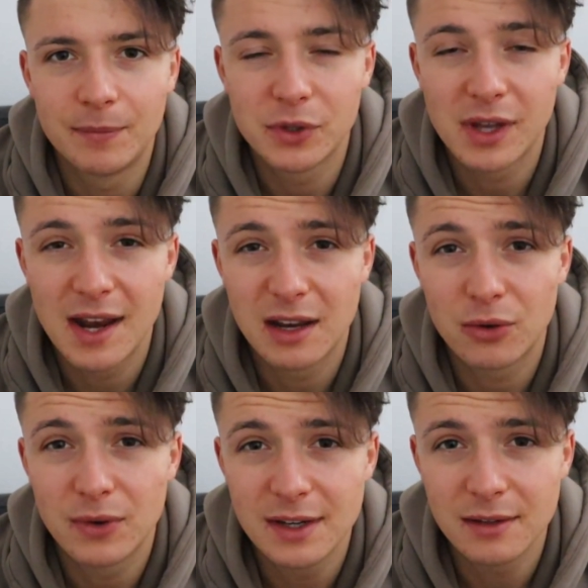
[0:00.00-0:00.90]
you can
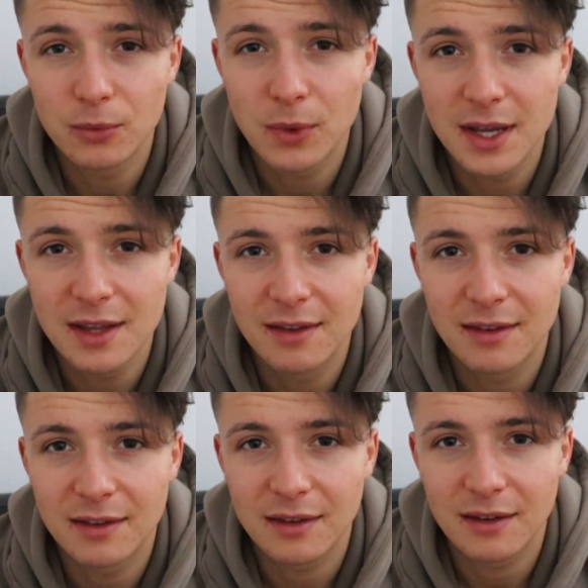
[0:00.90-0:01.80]
increase
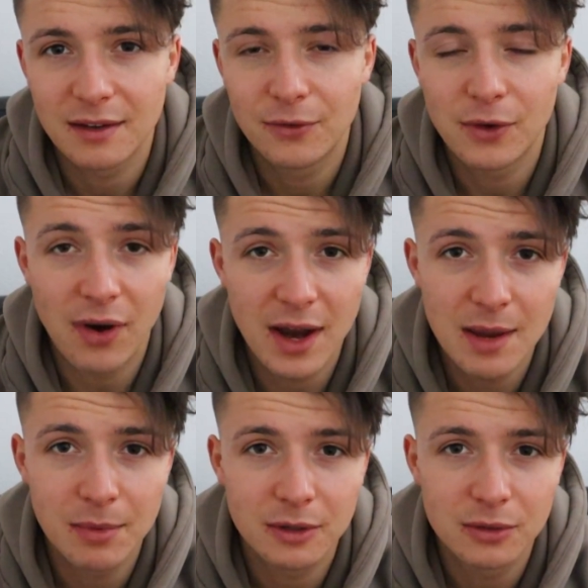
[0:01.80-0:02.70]
weights if you're
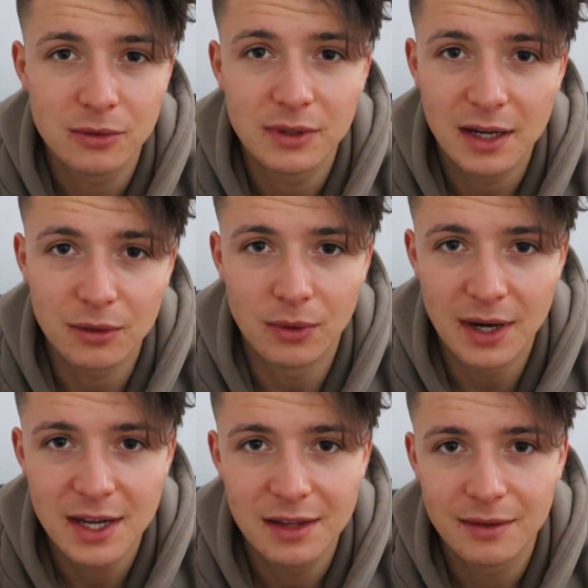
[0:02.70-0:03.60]
able to, then
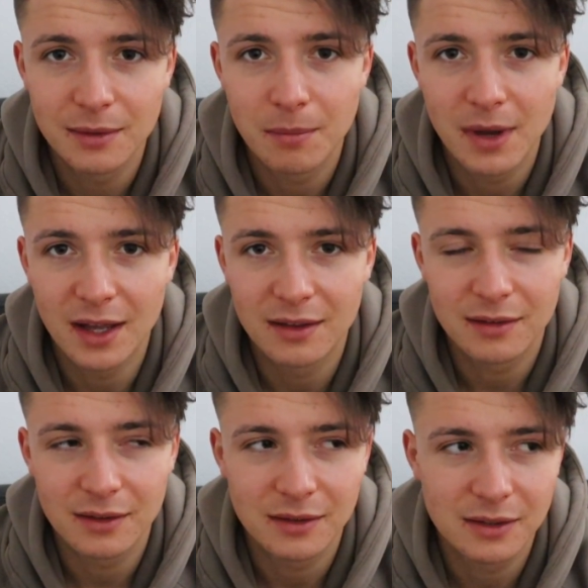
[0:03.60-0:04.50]
great,
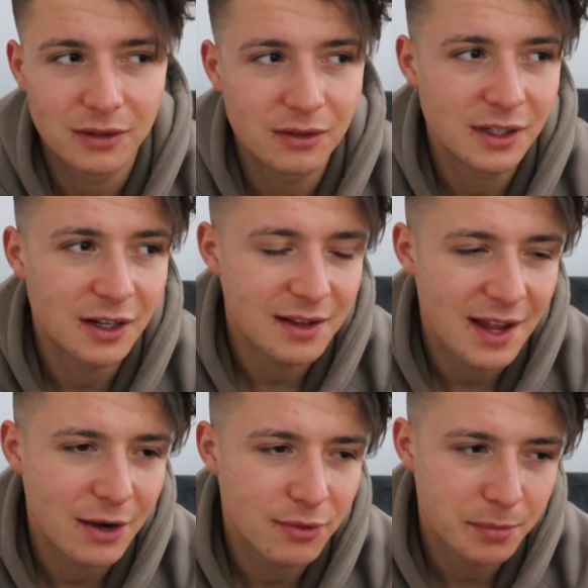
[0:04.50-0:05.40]
but you're not
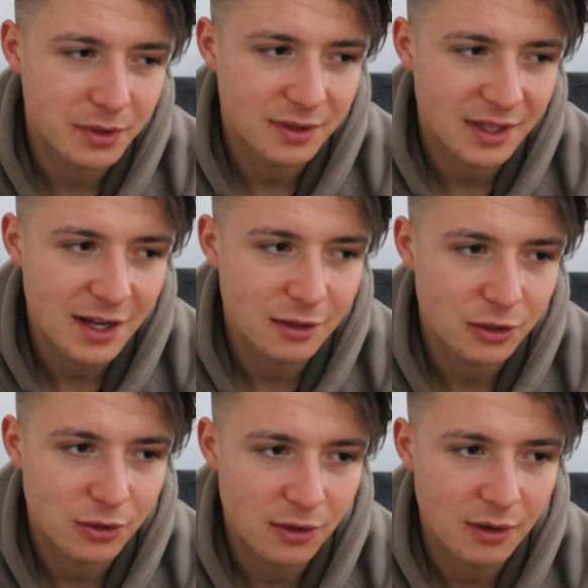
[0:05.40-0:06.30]
100%
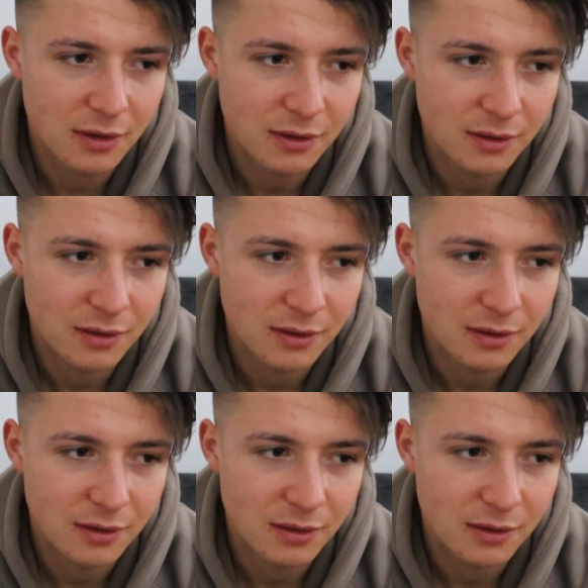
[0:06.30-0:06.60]
sure